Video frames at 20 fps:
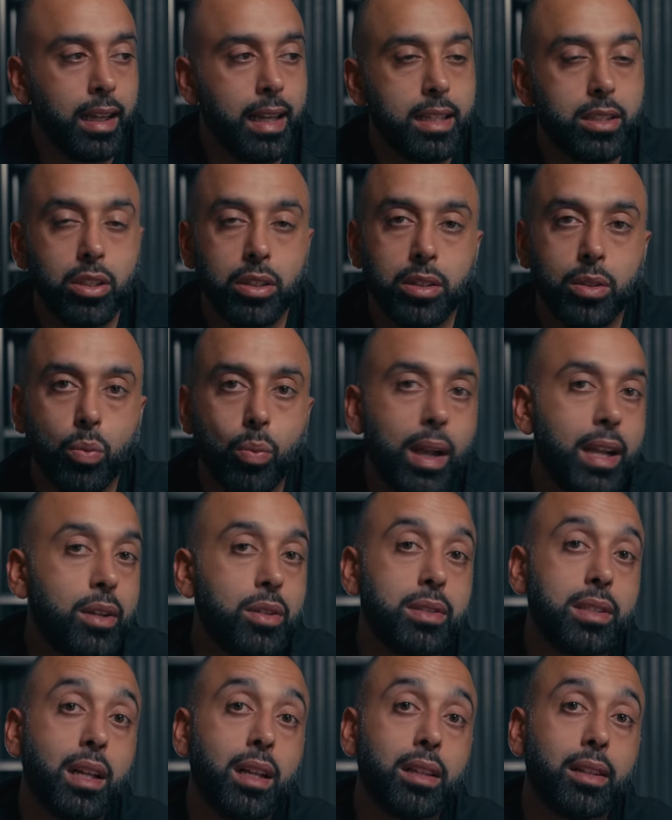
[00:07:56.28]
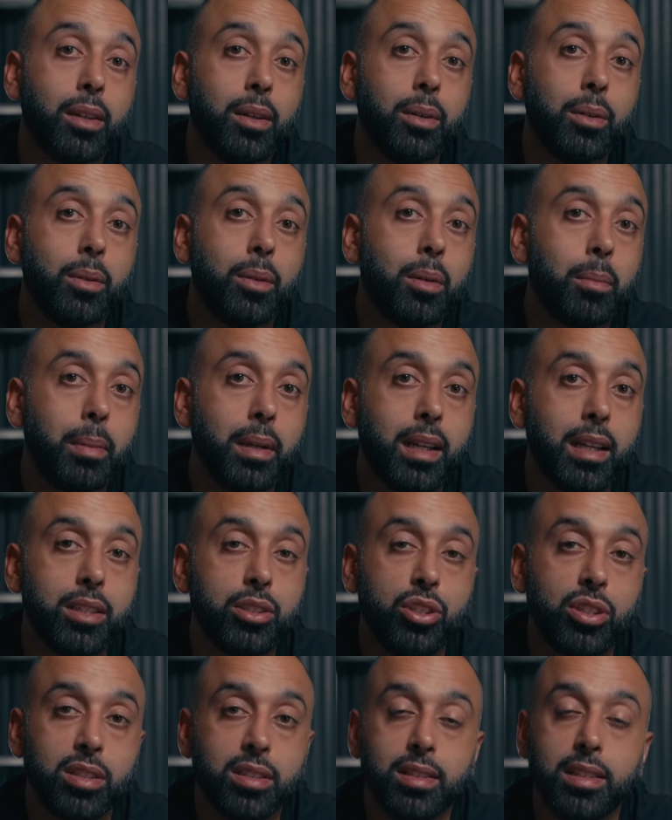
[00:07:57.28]
It's not the way to sell though, because
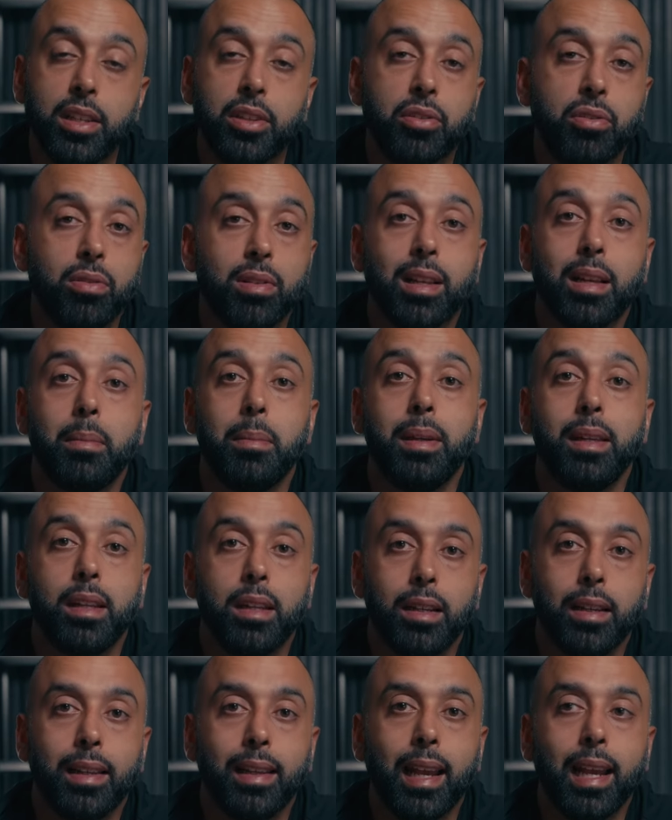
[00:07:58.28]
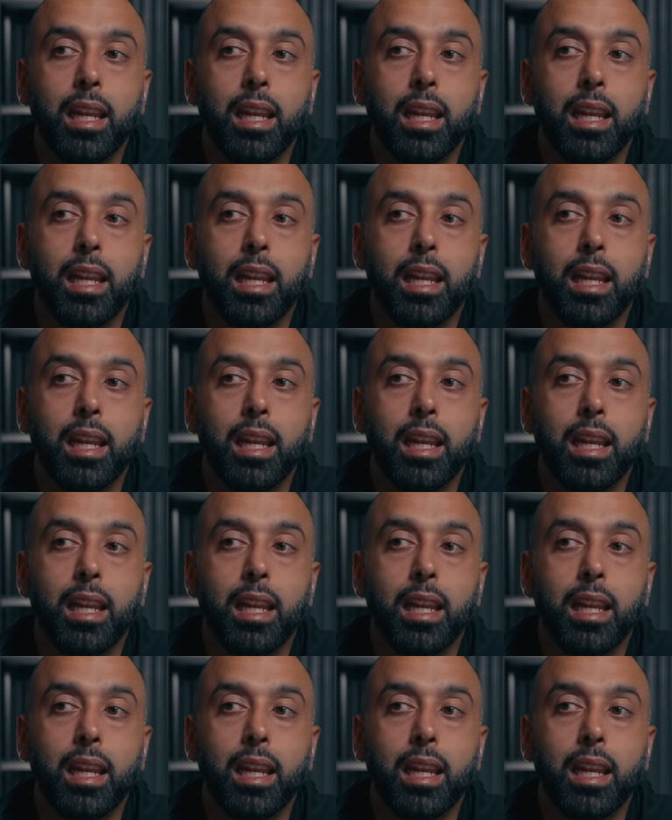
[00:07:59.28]
you can see through that immediately.